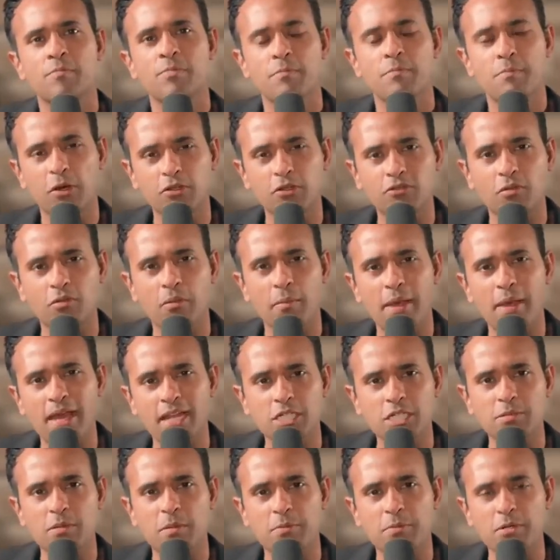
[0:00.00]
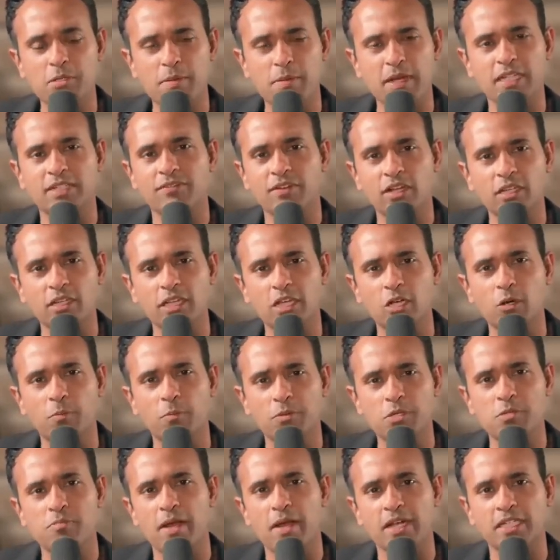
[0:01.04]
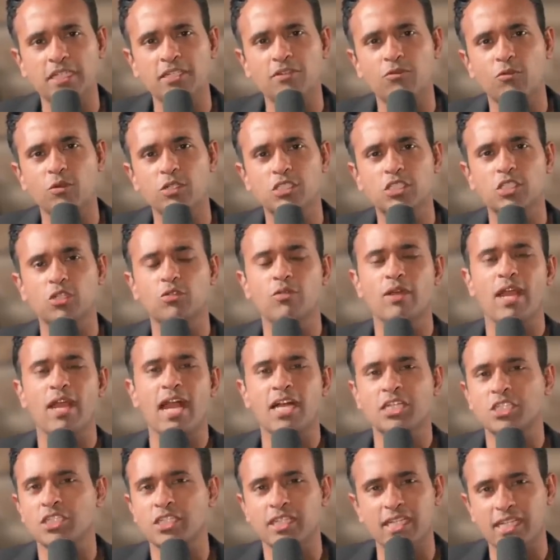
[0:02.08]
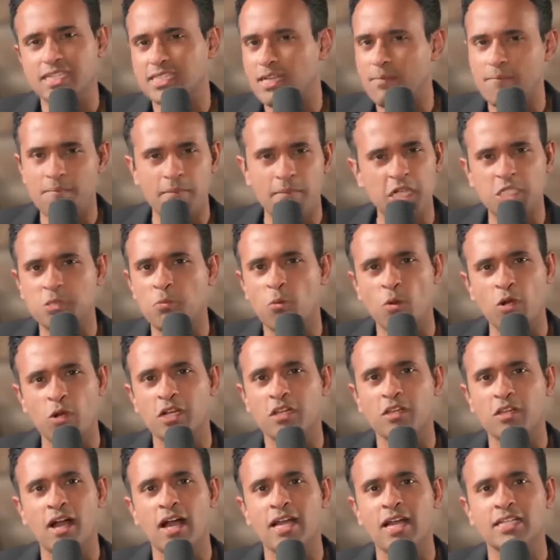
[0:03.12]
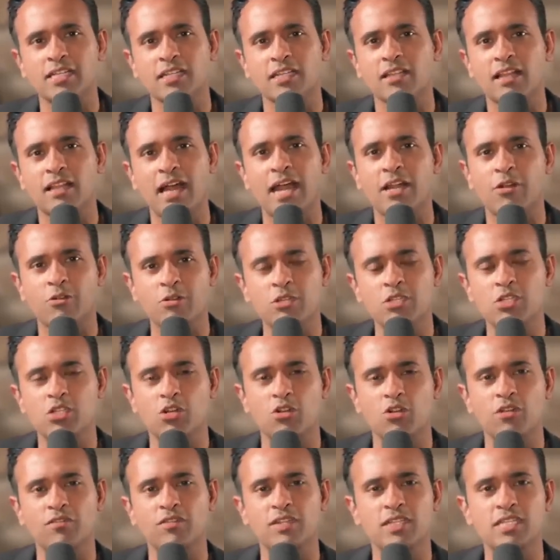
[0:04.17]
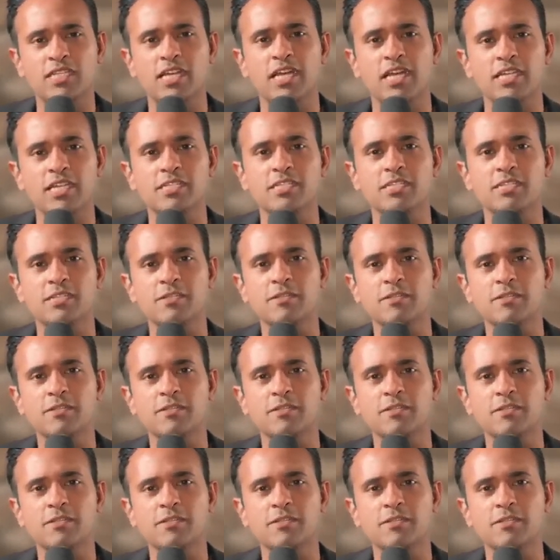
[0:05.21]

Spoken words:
Both from a management perspective and a legal perspective, what's your reaction to that? Because I'm much more inclined to the latter in certain of these cases.